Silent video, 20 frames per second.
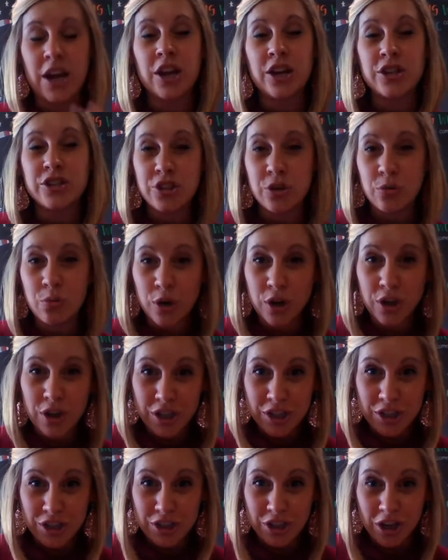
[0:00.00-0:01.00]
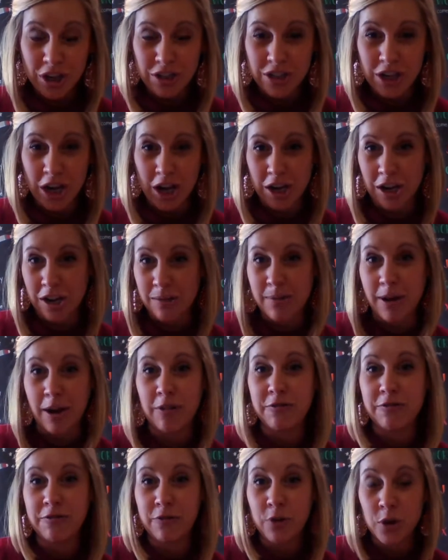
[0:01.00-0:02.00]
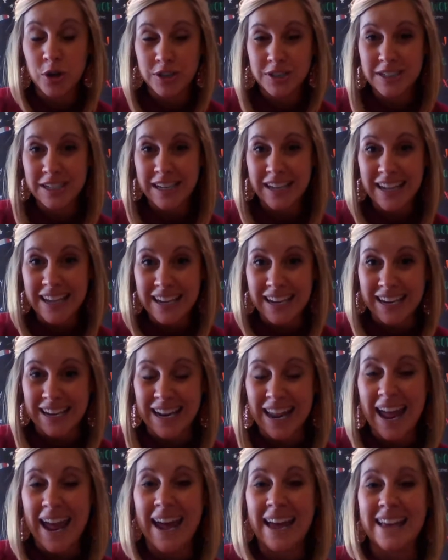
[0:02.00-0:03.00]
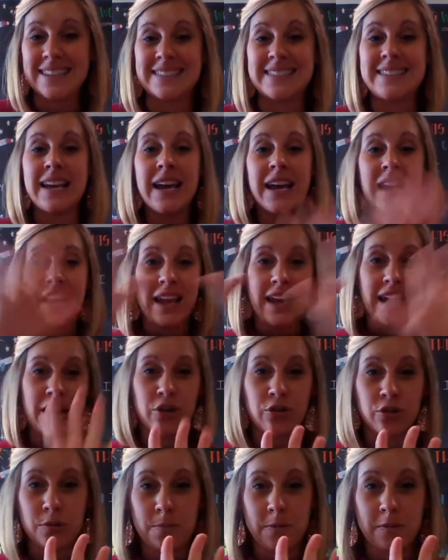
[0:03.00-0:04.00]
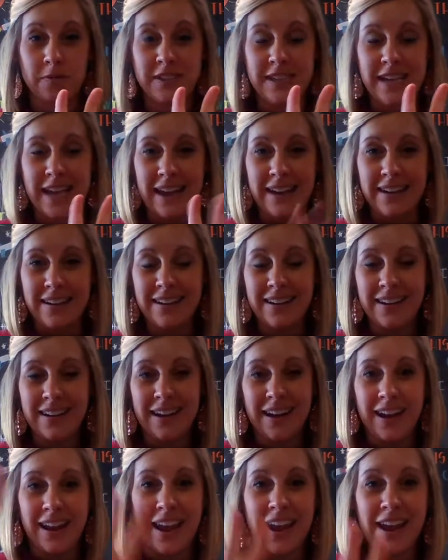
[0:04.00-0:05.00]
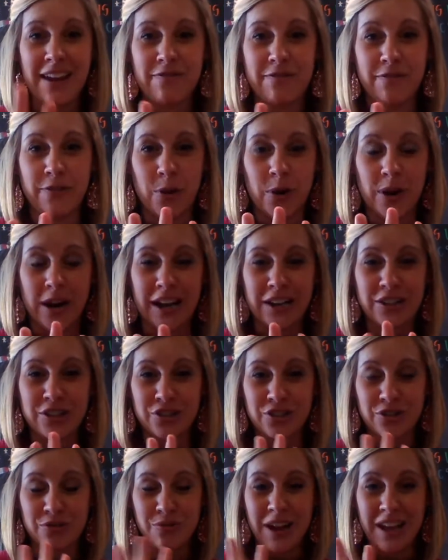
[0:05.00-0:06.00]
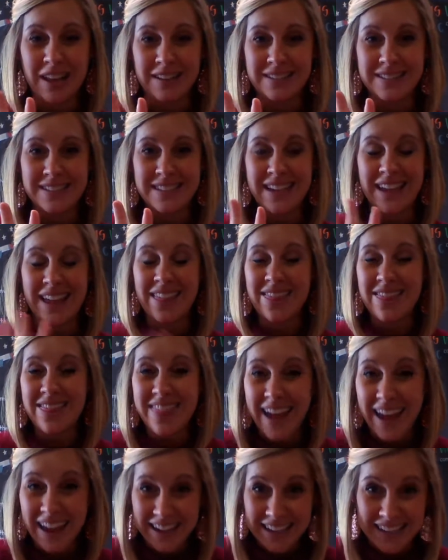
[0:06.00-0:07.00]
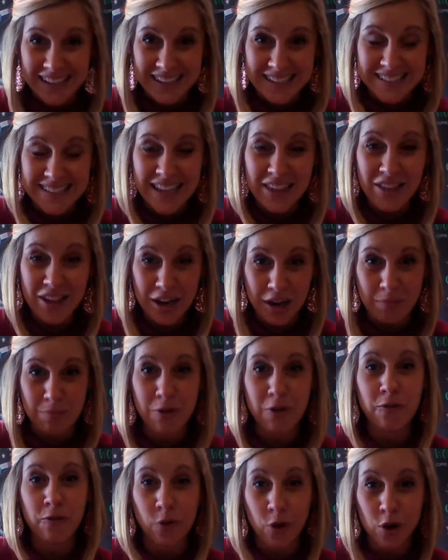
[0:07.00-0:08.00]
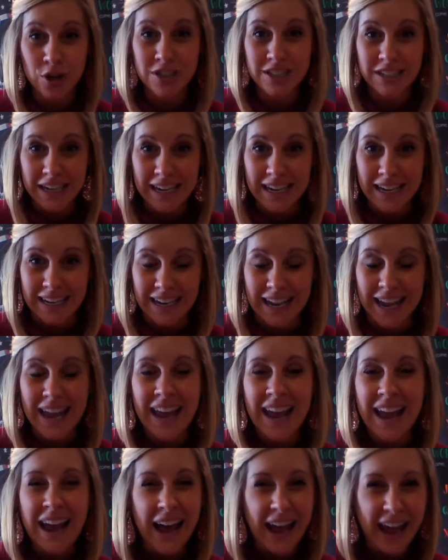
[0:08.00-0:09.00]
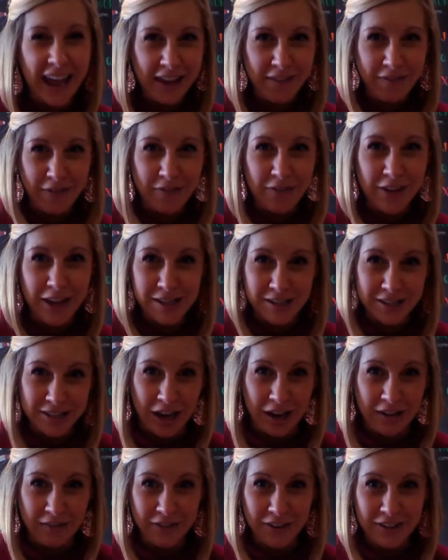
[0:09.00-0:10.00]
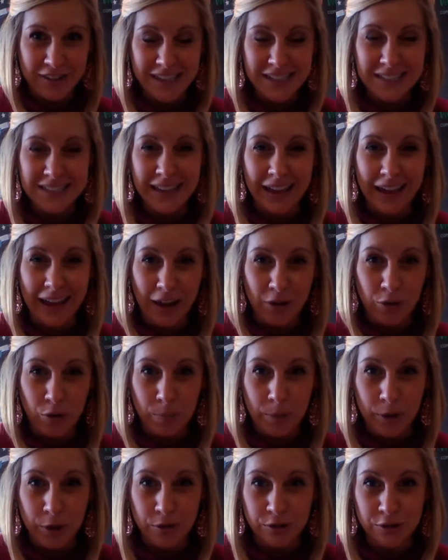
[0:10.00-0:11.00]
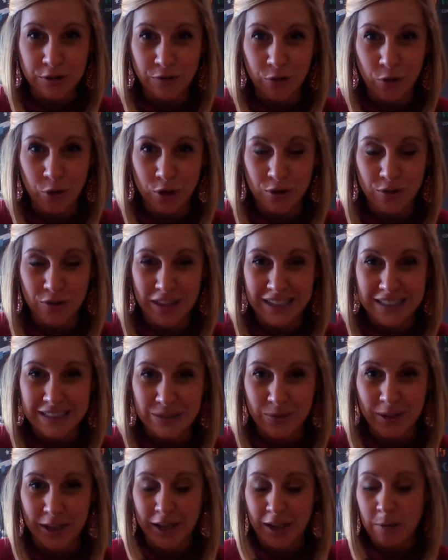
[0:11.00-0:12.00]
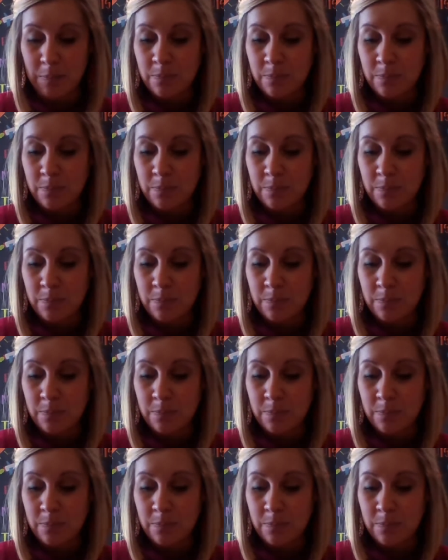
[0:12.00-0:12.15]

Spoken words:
So we're going to start talking about 14 as a group of 10 and 4 extra ones. That is the number 14. I have a fun song for this that I will post for you this week.